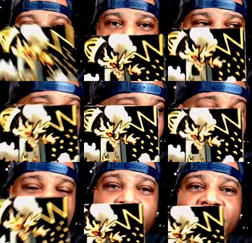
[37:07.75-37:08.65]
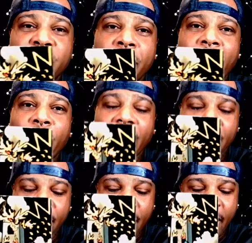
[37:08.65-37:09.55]
So here it is. We're going to do it my
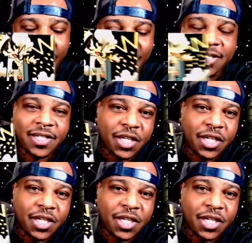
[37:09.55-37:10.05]
way. And